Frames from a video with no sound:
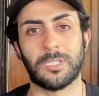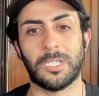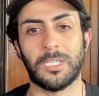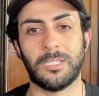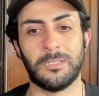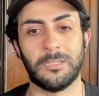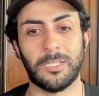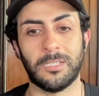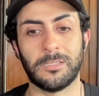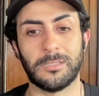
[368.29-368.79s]

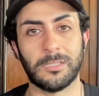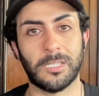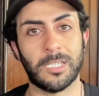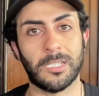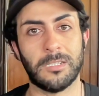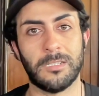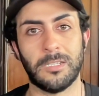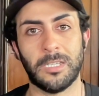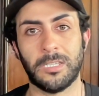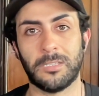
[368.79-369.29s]

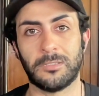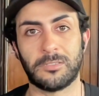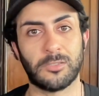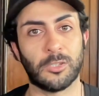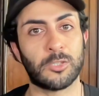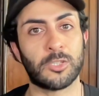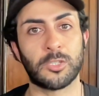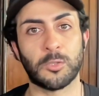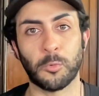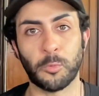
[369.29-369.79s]
in
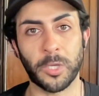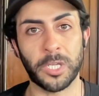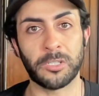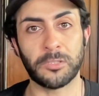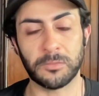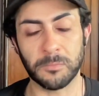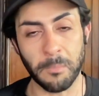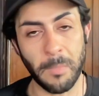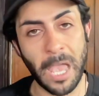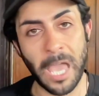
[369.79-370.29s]
such a
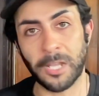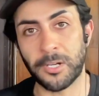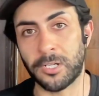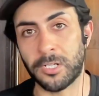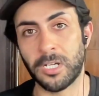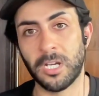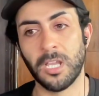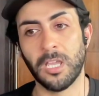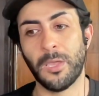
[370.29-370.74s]
weird manner,